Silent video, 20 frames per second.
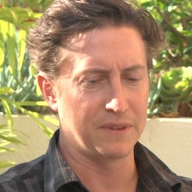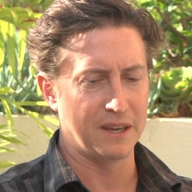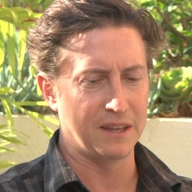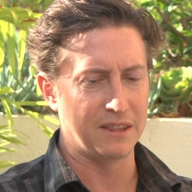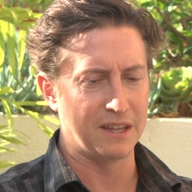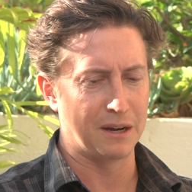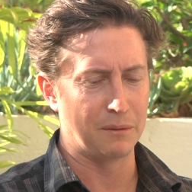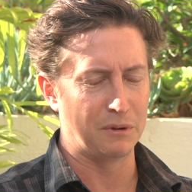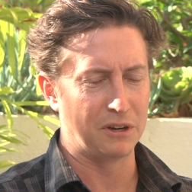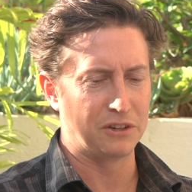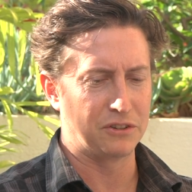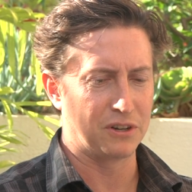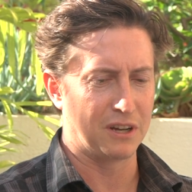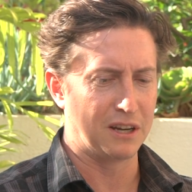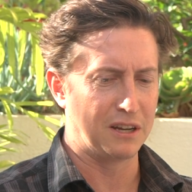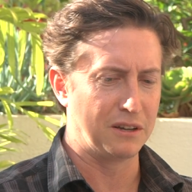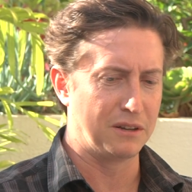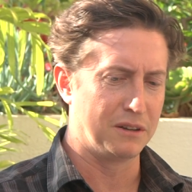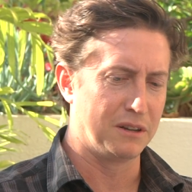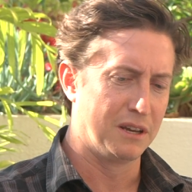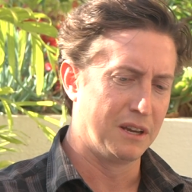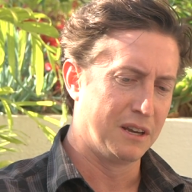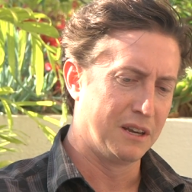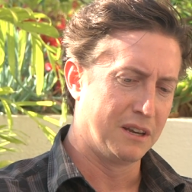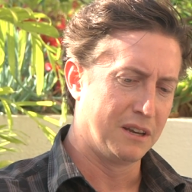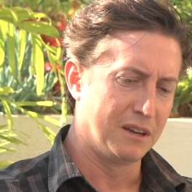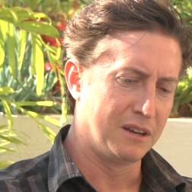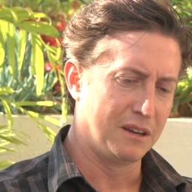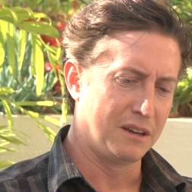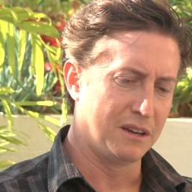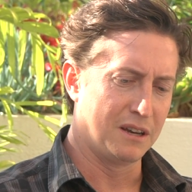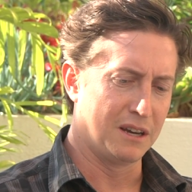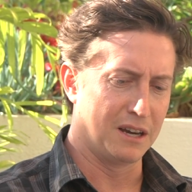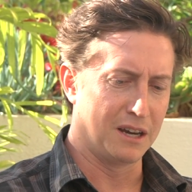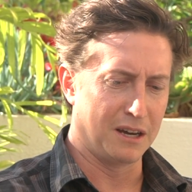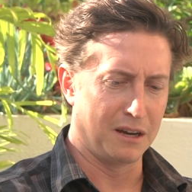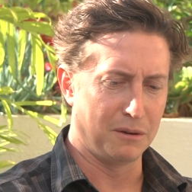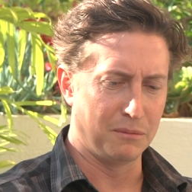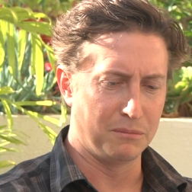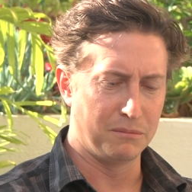and then I'm going to try to
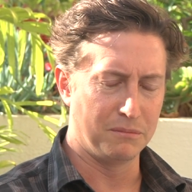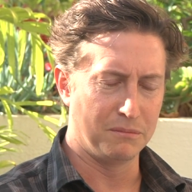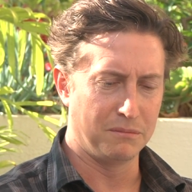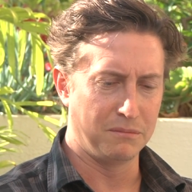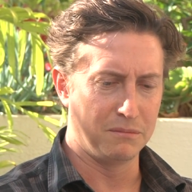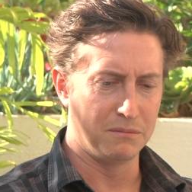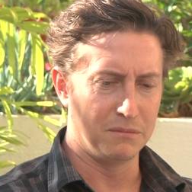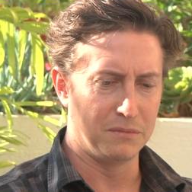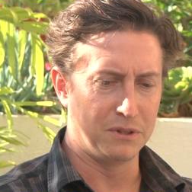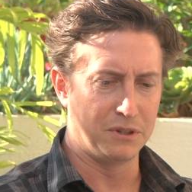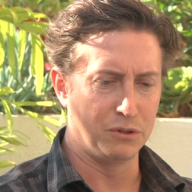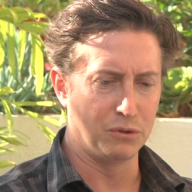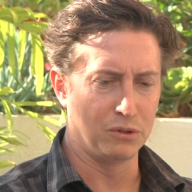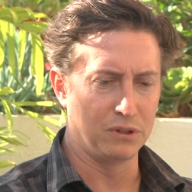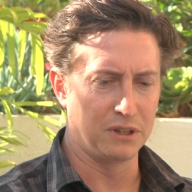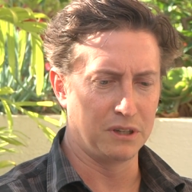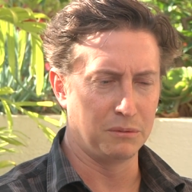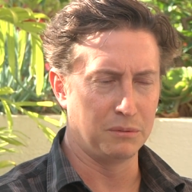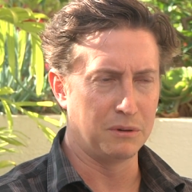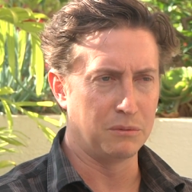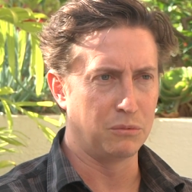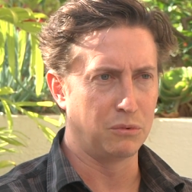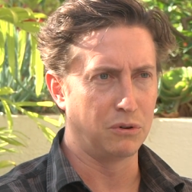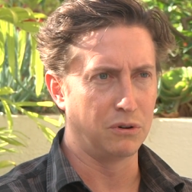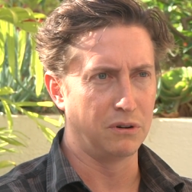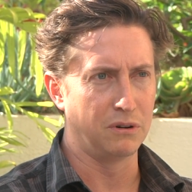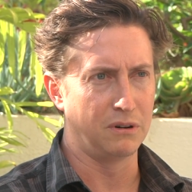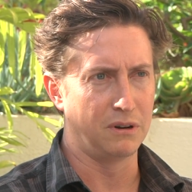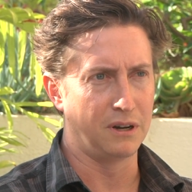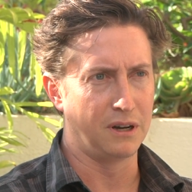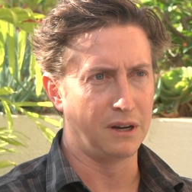uh, do a little bit more